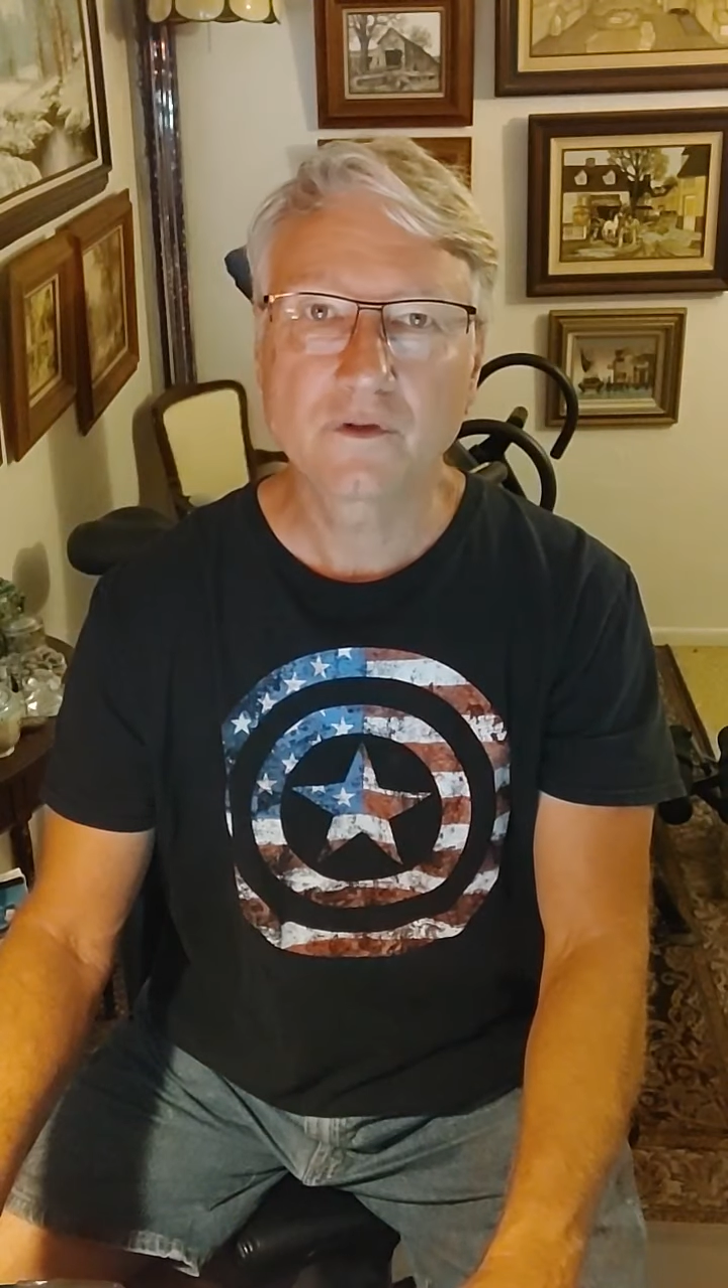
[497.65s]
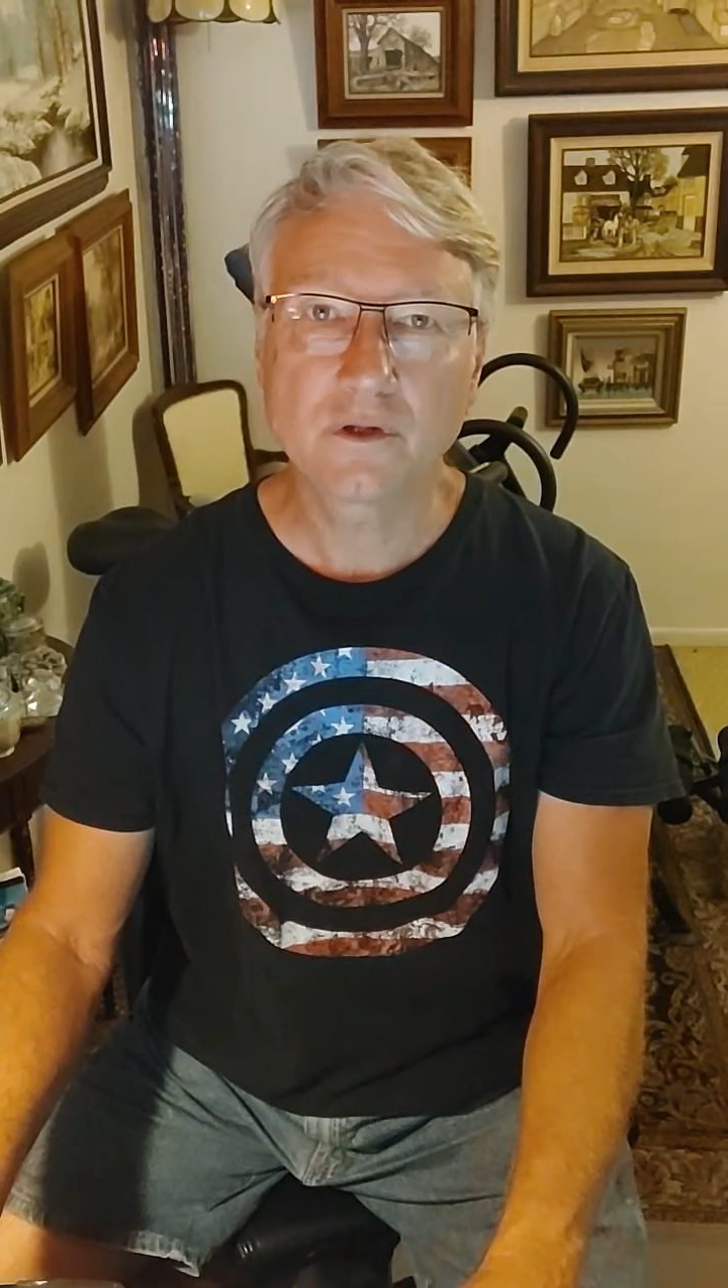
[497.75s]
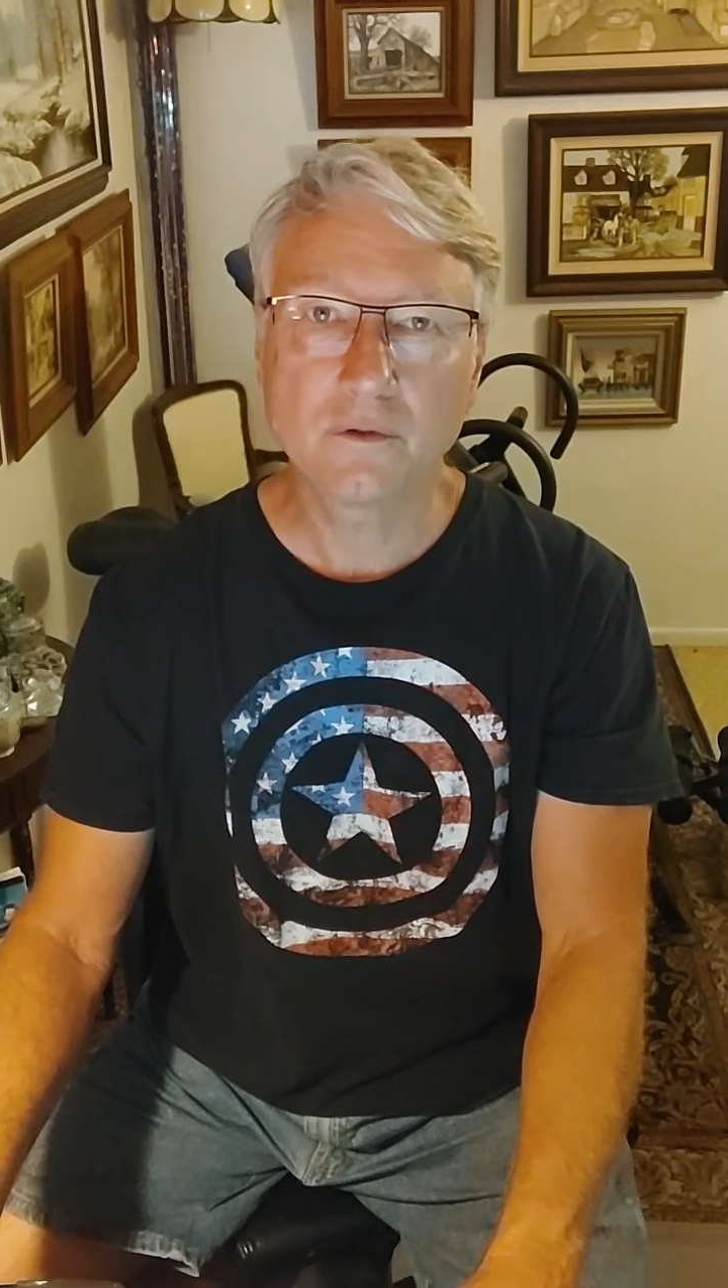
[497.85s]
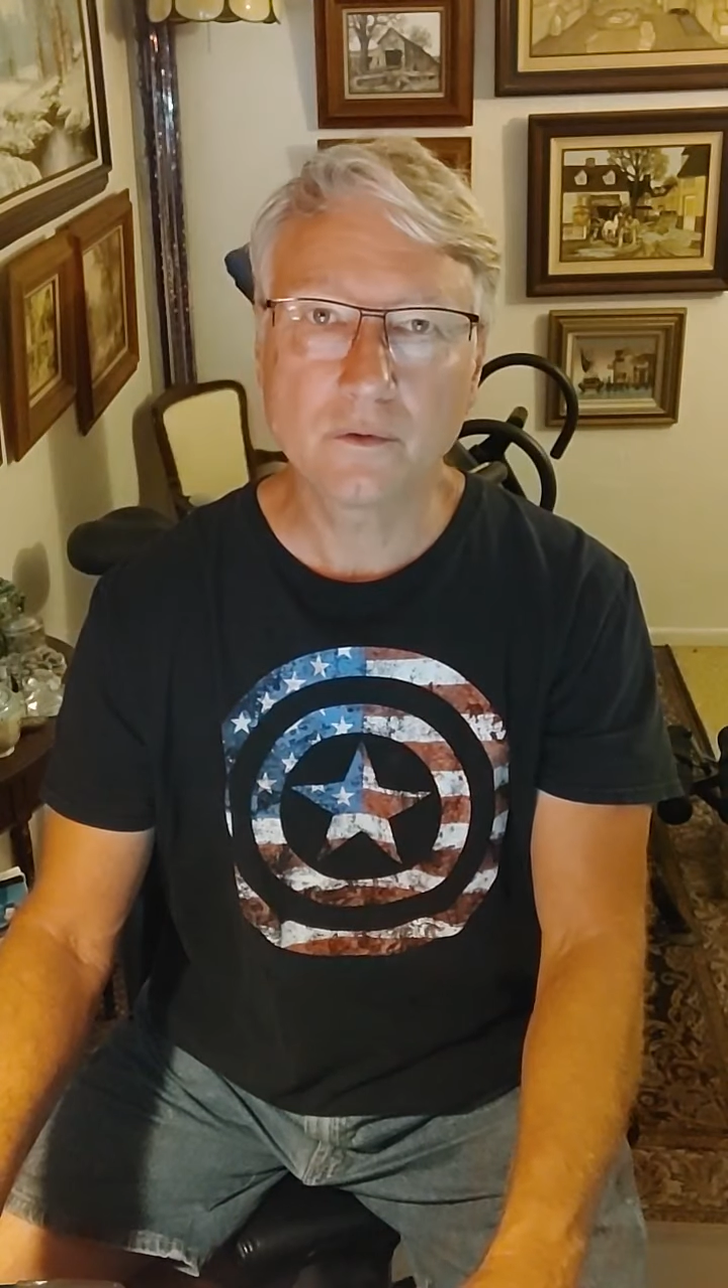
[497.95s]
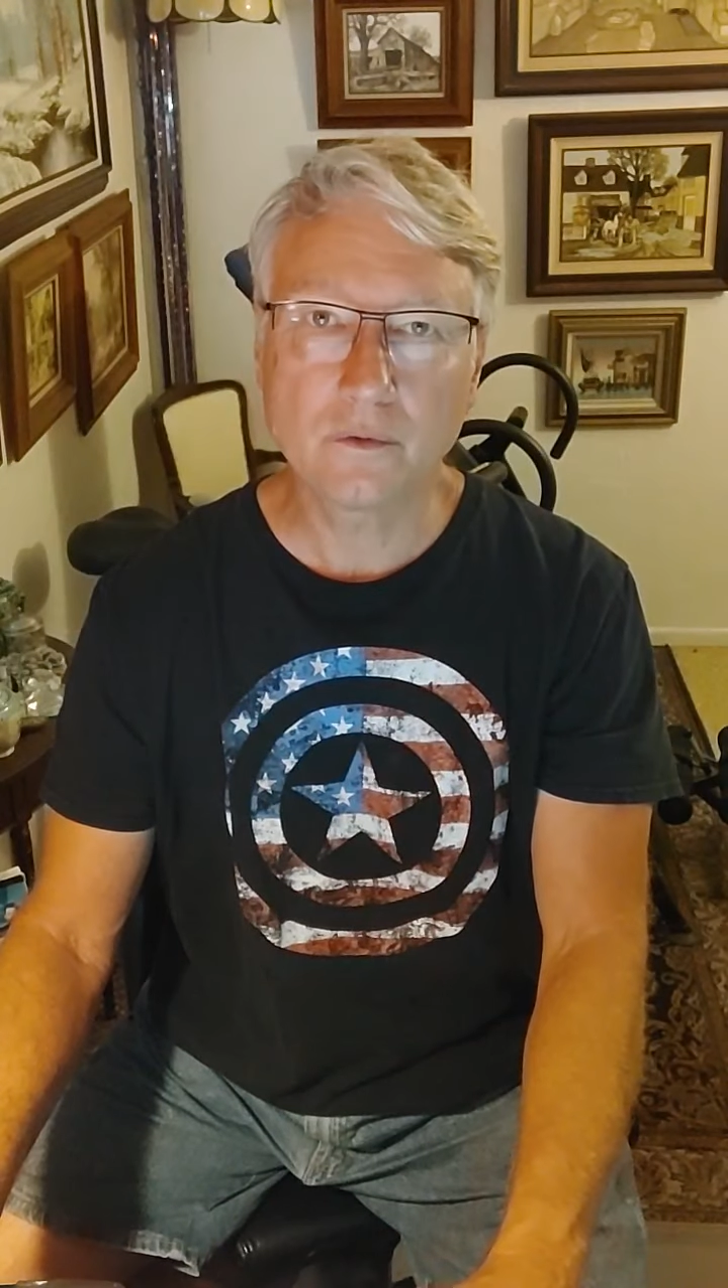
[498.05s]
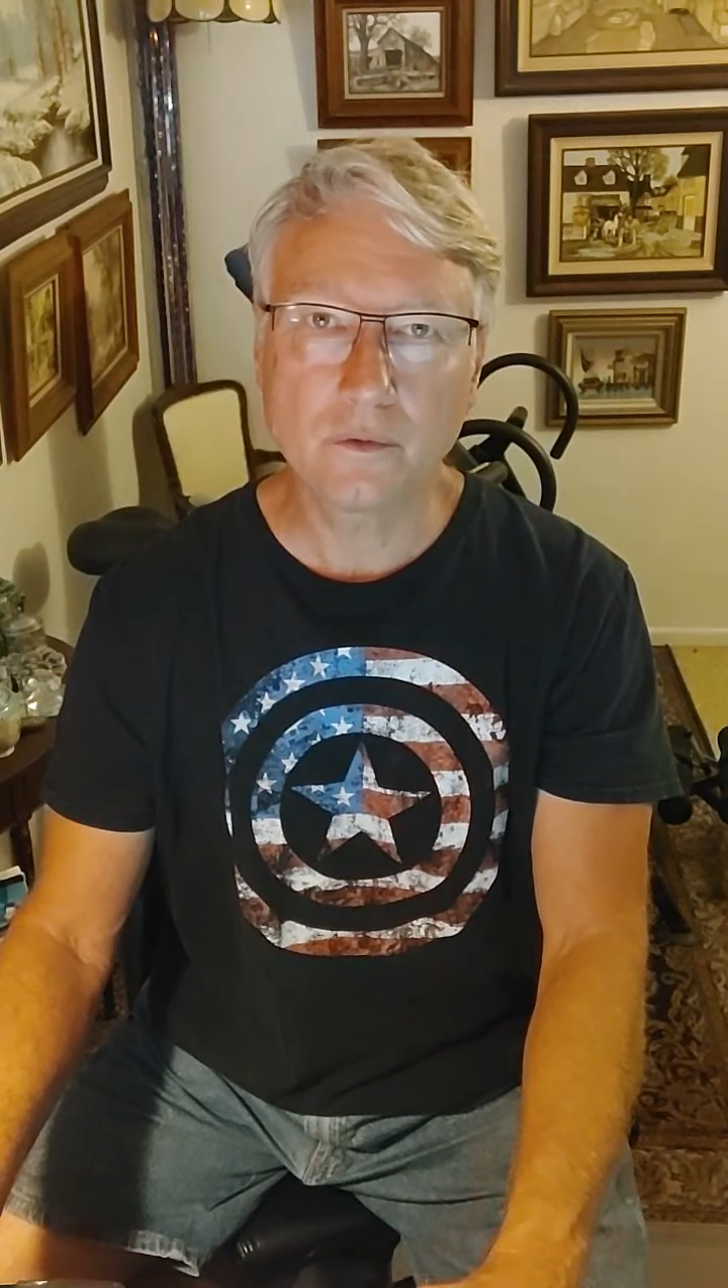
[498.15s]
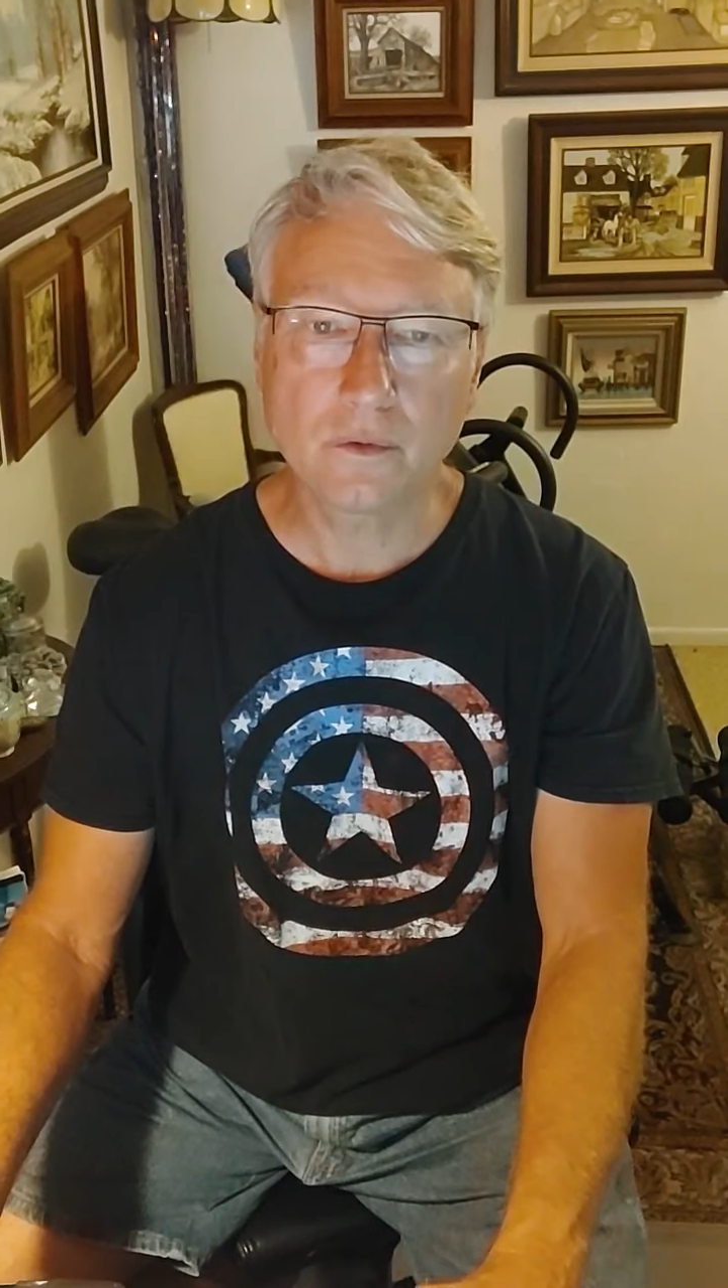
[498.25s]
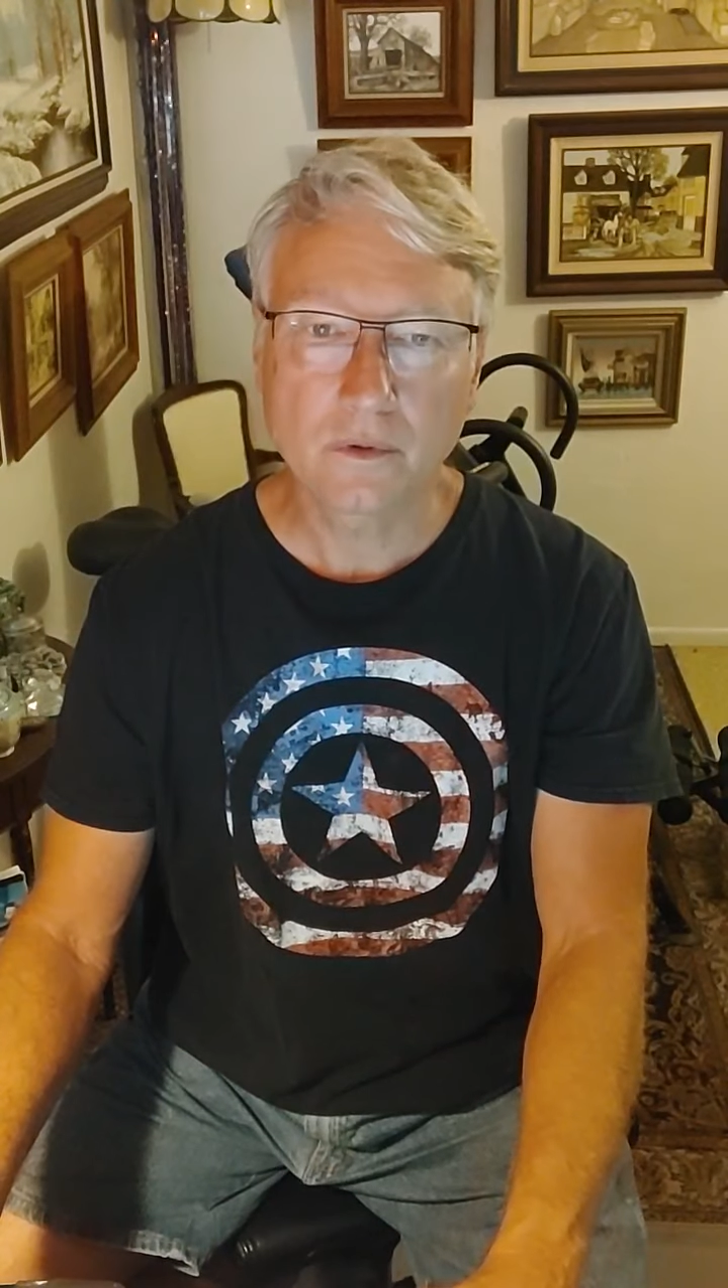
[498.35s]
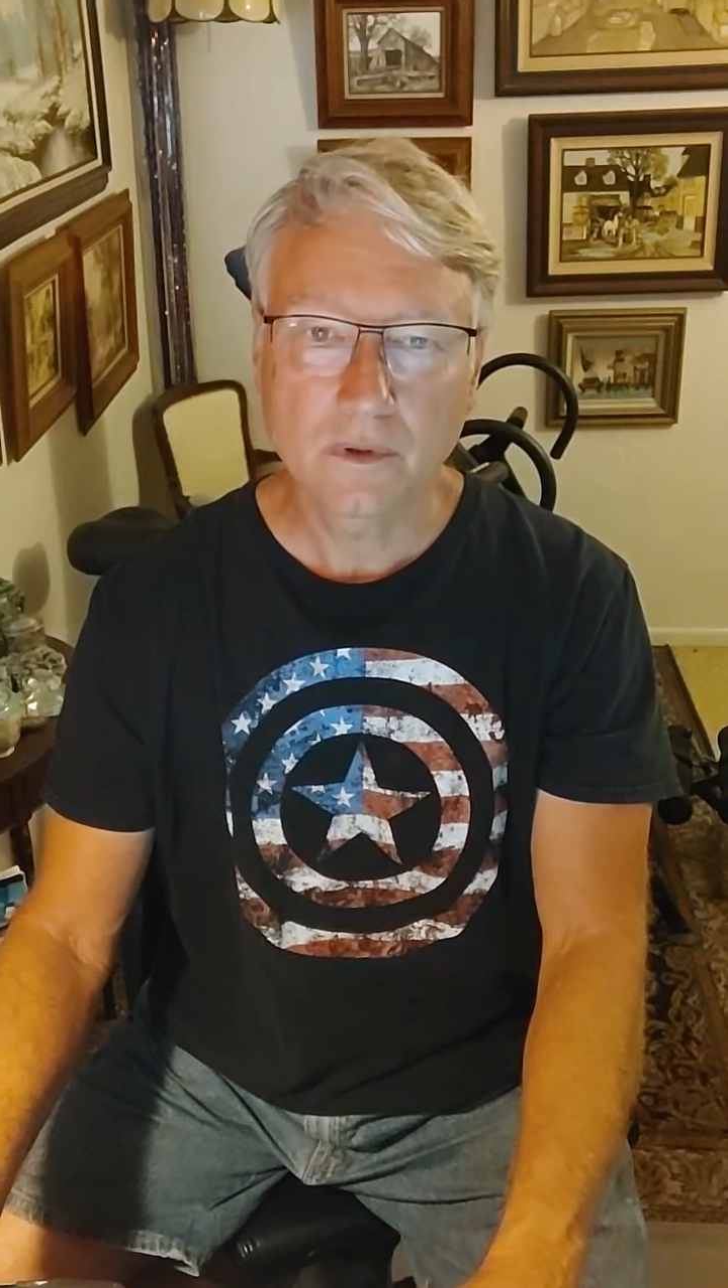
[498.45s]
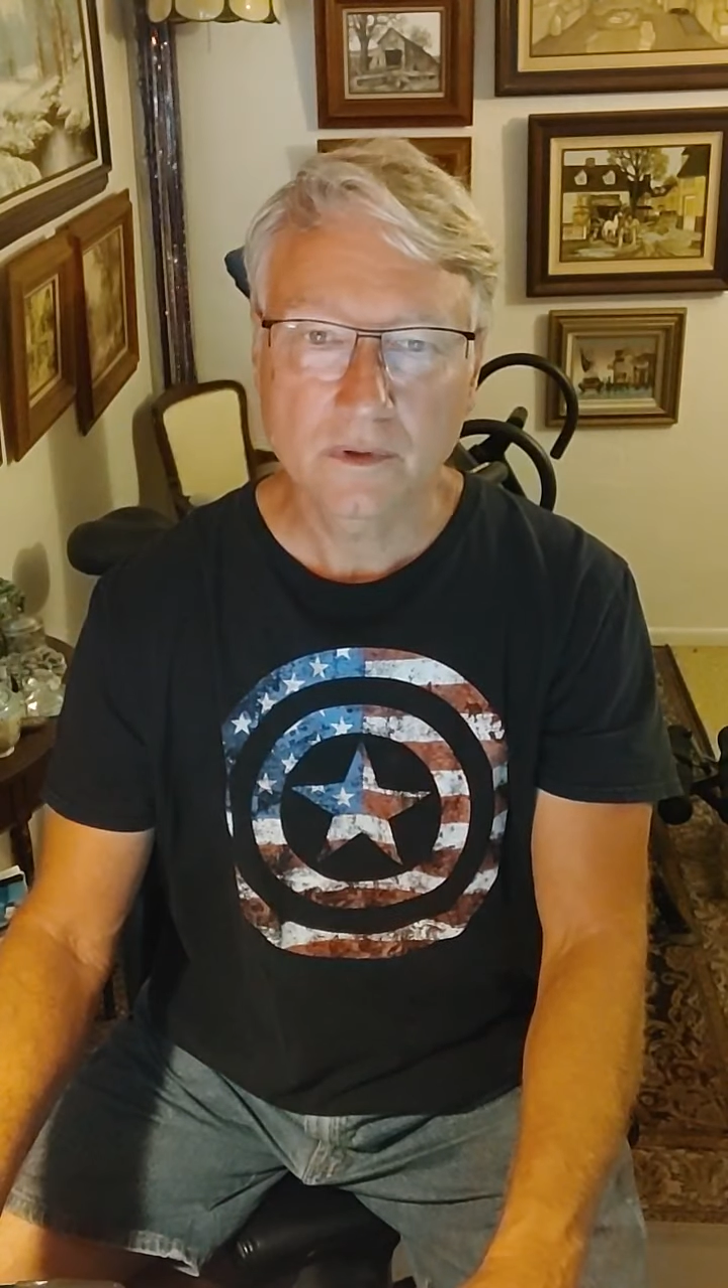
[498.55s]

to